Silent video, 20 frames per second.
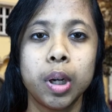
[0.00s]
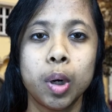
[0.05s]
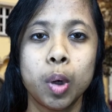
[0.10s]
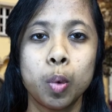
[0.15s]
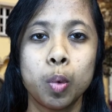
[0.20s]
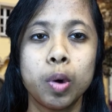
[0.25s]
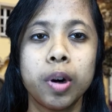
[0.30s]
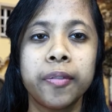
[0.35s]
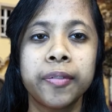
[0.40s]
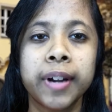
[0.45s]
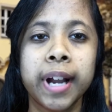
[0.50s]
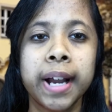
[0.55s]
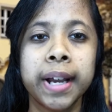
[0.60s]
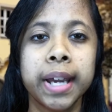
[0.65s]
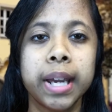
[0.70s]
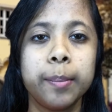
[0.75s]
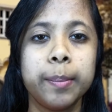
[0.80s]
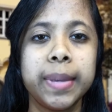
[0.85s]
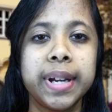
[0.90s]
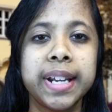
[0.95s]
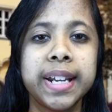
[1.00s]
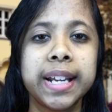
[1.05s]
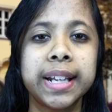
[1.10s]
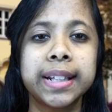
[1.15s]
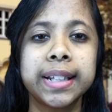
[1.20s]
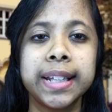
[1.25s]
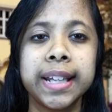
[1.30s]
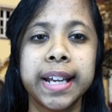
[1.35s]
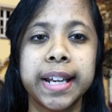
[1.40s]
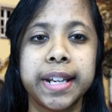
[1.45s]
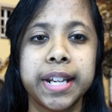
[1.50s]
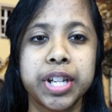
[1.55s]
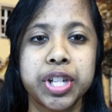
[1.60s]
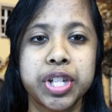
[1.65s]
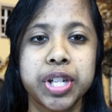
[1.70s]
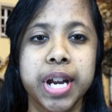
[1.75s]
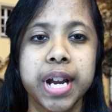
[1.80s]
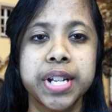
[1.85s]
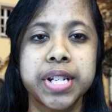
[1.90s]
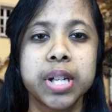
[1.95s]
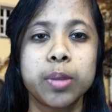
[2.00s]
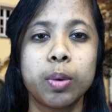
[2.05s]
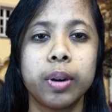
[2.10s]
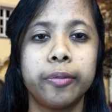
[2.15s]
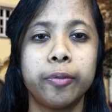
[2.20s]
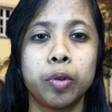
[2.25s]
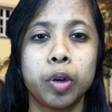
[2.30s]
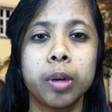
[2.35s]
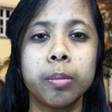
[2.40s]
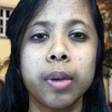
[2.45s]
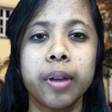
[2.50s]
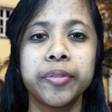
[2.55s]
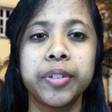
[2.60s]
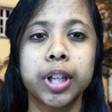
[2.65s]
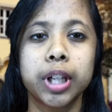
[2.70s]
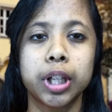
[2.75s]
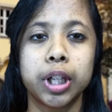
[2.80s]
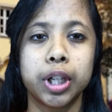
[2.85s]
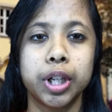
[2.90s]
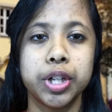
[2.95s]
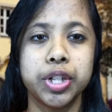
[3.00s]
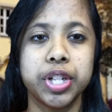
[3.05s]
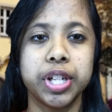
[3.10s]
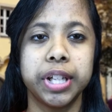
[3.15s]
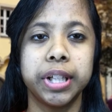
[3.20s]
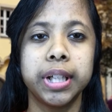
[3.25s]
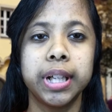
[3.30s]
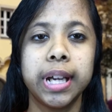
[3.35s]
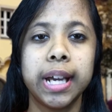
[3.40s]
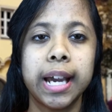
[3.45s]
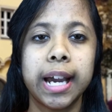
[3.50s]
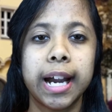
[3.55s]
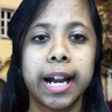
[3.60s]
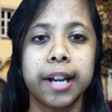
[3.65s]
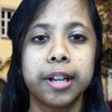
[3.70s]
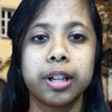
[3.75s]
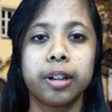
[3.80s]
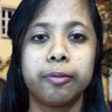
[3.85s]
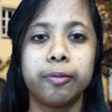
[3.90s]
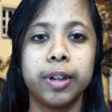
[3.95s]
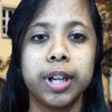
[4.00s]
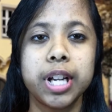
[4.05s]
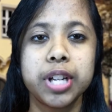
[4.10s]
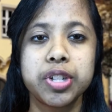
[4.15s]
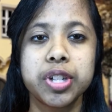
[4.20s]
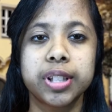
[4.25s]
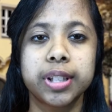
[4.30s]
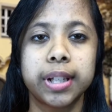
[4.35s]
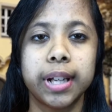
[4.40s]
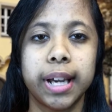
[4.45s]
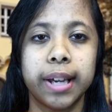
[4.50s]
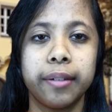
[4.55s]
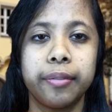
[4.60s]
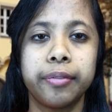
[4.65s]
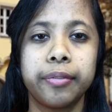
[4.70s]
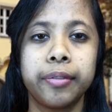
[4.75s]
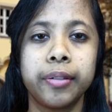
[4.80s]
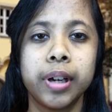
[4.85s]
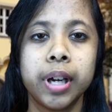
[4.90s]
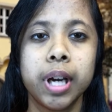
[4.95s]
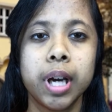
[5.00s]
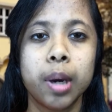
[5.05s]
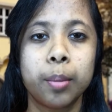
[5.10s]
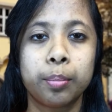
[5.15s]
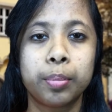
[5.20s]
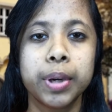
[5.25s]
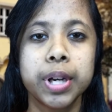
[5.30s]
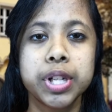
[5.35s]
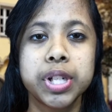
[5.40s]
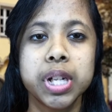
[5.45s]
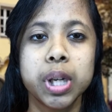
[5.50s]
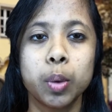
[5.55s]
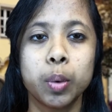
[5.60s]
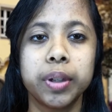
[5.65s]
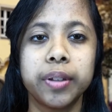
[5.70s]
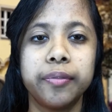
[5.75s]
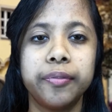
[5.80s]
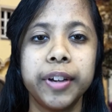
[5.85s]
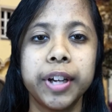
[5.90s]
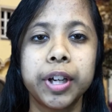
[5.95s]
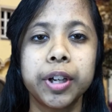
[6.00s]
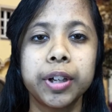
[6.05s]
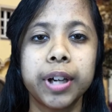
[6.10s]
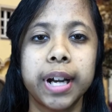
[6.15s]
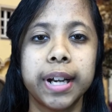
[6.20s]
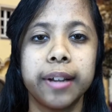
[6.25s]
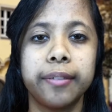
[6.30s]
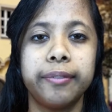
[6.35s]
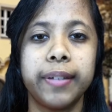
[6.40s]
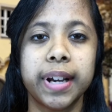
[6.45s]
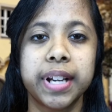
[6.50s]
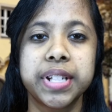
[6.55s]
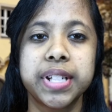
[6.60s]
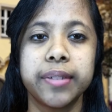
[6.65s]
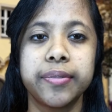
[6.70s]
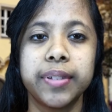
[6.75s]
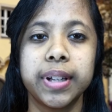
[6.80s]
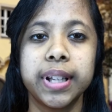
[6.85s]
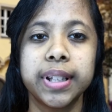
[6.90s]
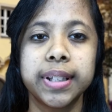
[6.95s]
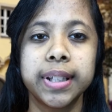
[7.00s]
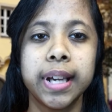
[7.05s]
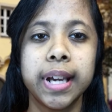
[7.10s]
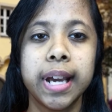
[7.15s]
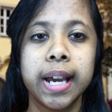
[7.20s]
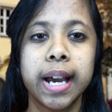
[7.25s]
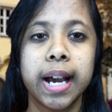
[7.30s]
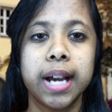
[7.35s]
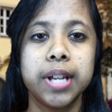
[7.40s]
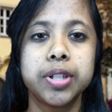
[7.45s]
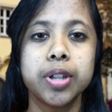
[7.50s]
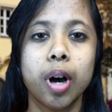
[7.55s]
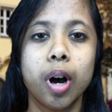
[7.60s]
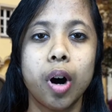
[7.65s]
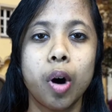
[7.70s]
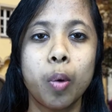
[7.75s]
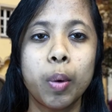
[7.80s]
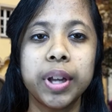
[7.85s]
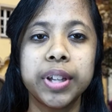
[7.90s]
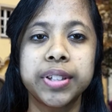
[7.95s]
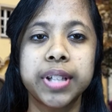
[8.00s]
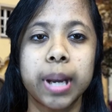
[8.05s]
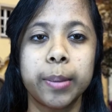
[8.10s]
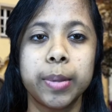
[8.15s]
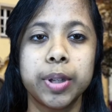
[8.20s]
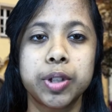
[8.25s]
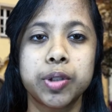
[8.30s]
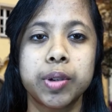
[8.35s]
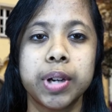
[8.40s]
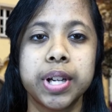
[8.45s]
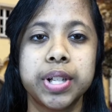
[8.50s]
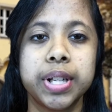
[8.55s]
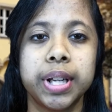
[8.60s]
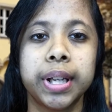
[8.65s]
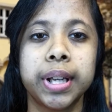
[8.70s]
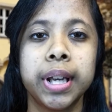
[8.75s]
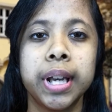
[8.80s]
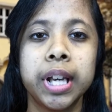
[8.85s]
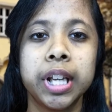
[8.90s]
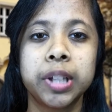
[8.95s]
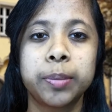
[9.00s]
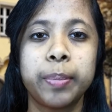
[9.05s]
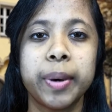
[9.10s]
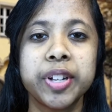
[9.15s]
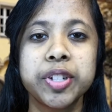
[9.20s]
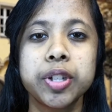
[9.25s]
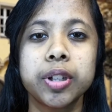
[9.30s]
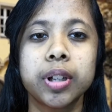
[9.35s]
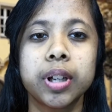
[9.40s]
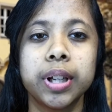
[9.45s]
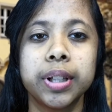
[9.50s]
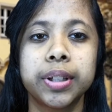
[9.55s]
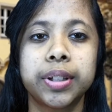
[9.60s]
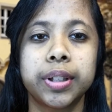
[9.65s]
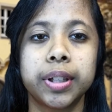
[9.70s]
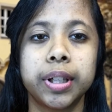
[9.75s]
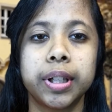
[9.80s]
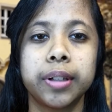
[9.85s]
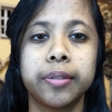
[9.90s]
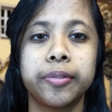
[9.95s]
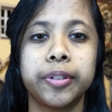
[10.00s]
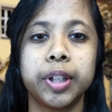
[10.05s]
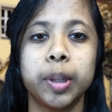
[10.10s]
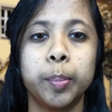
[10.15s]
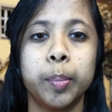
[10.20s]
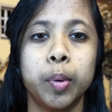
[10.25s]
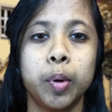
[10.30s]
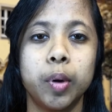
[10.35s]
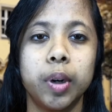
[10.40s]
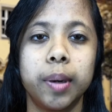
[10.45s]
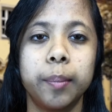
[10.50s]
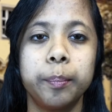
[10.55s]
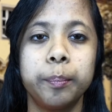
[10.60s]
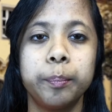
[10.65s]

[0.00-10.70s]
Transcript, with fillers: Wolfgang immediately initiated reform of the clergy and of religious life, preaching with vigor and effectiveness and always demonstrating special concern for the poor.